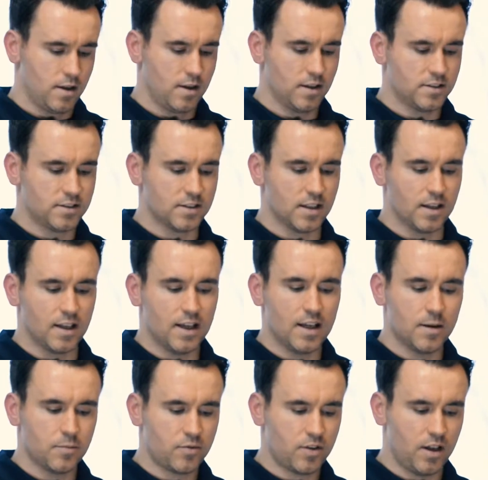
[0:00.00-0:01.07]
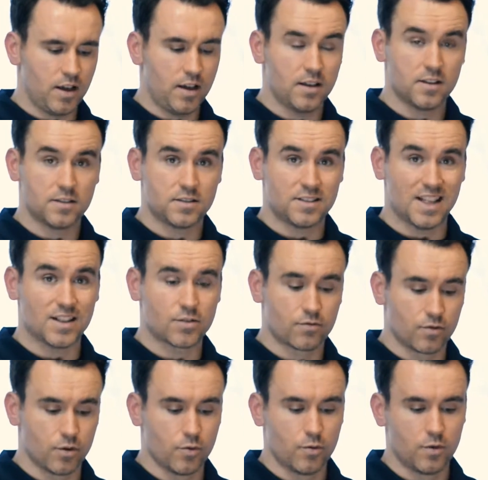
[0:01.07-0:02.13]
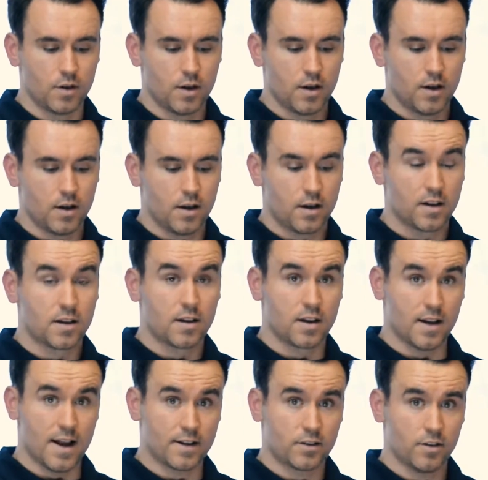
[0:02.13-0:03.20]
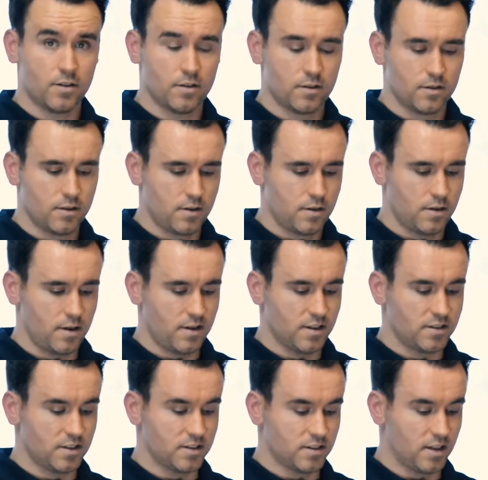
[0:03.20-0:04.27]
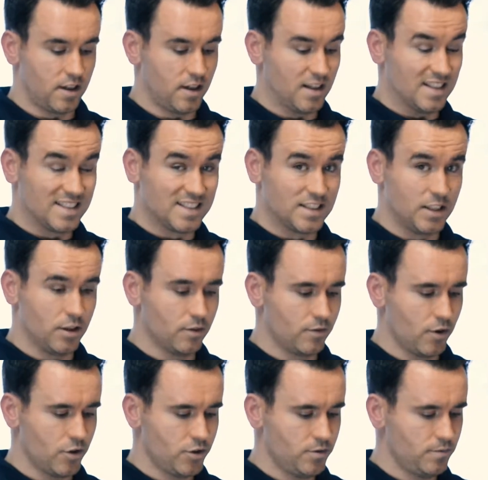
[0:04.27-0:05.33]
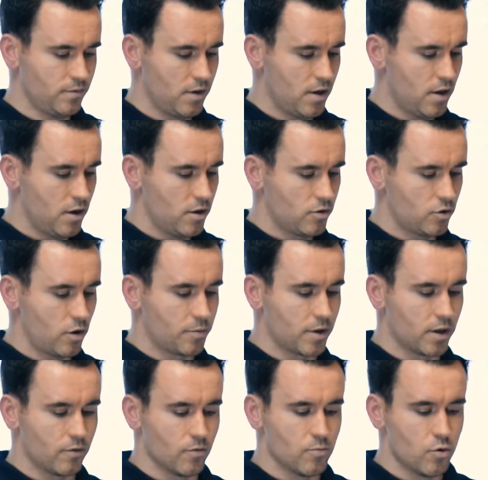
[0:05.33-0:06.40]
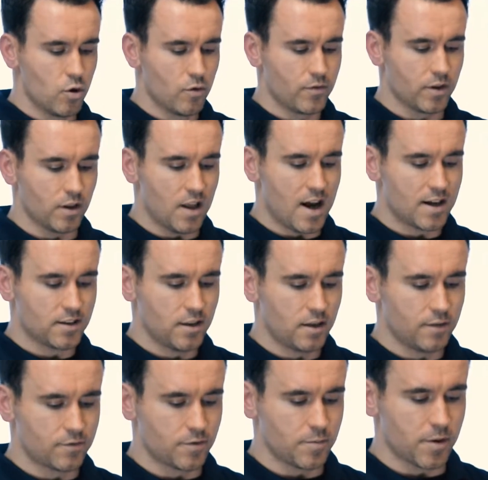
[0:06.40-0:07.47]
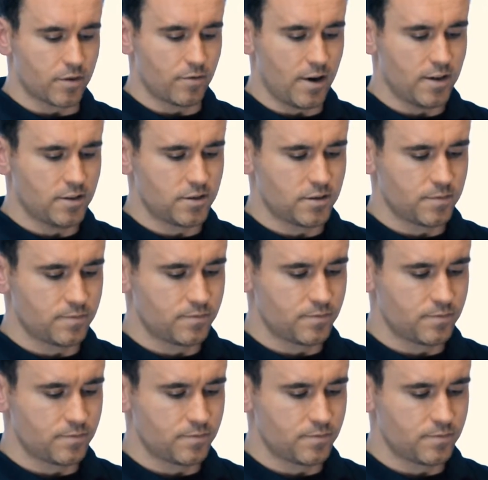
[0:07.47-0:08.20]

This is an EMT set screw connector. This is the steel version. So I'm going to remove the lock nut from the threads